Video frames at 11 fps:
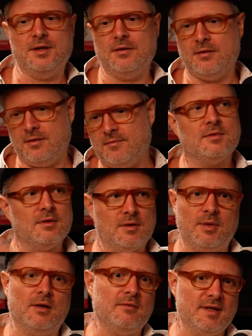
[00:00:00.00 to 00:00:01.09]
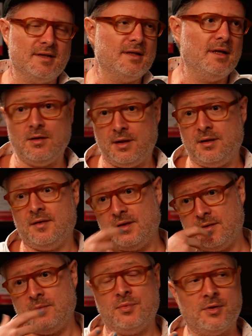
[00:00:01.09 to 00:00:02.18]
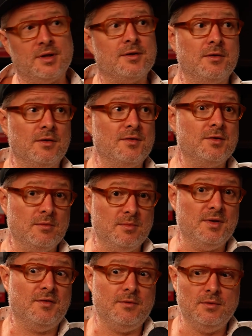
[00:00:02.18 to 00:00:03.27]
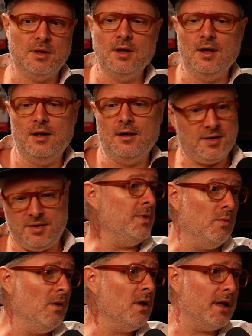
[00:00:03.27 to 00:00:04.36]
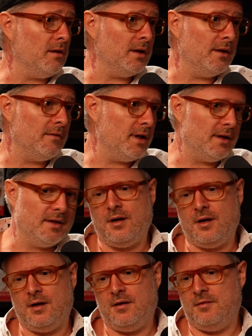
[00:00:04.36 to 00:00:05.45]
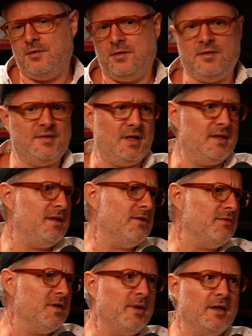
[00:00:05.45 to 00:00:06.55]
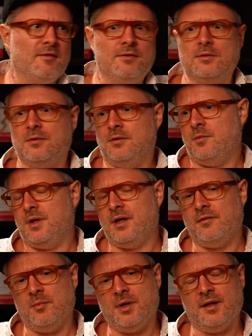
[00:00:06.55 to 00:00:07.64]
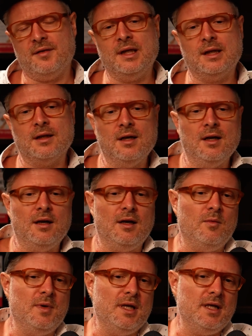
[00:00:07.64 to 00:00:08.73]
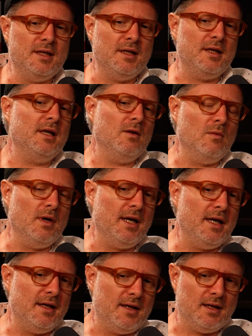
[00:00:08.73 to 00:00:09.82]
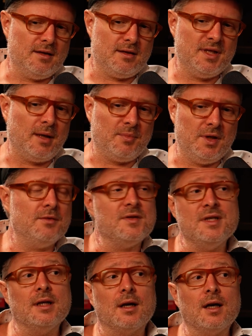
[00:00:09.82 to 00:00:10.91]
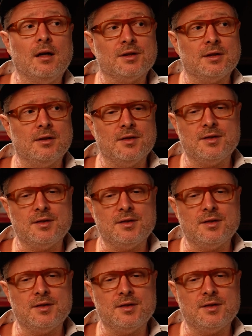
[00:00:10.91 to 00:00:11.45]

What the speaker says: you could talk about risk there. Like, it's a product you consume, it's food, and you're walking on it, right? And you could say it's disrespectful or whatever, but I think we did it in a way that tapped into sneaker culture.